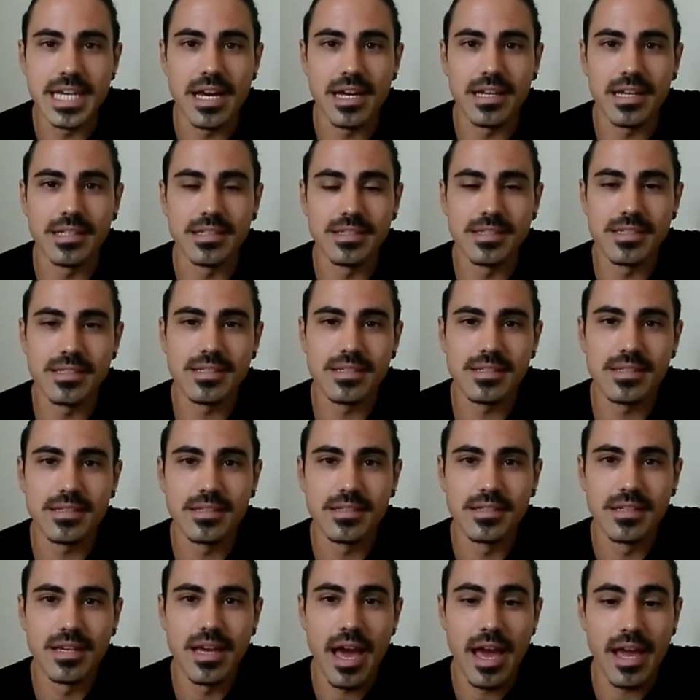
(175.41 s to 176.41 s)

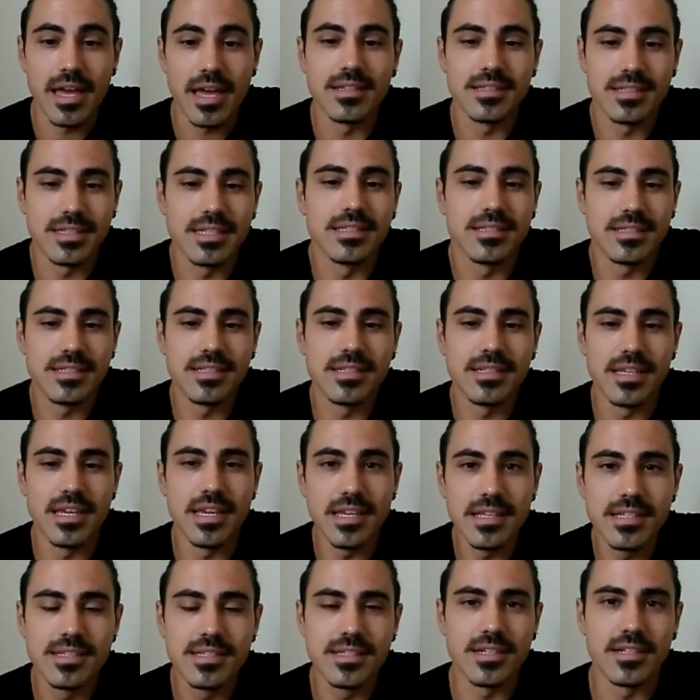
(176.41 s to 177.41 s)
I guess it's
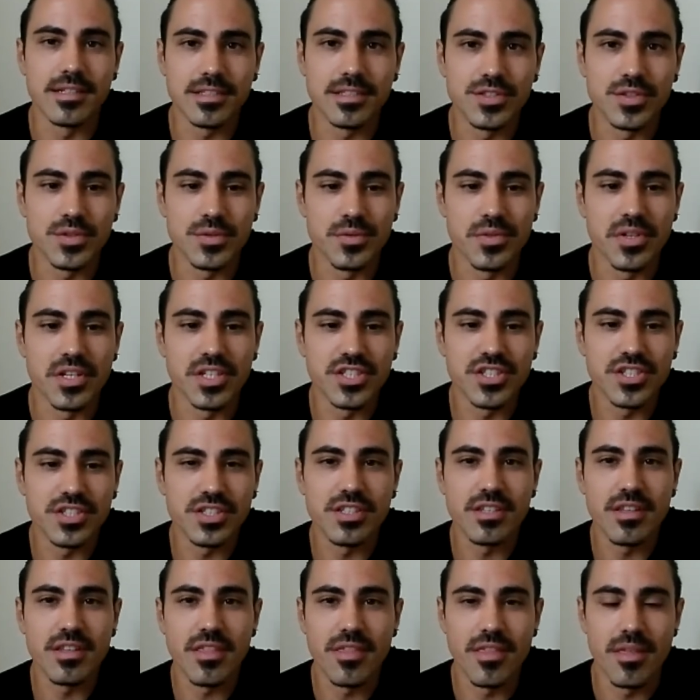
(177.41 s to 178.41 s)
easier to
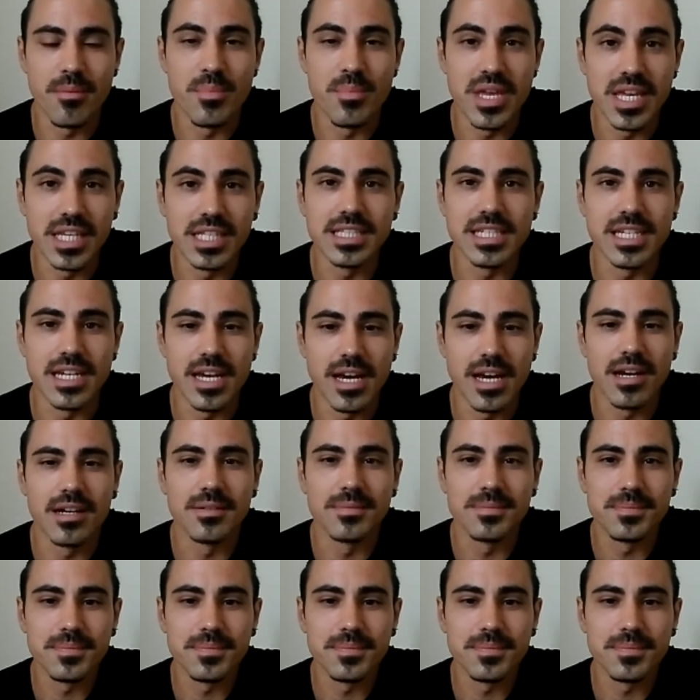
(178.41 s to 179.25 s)
reach the media.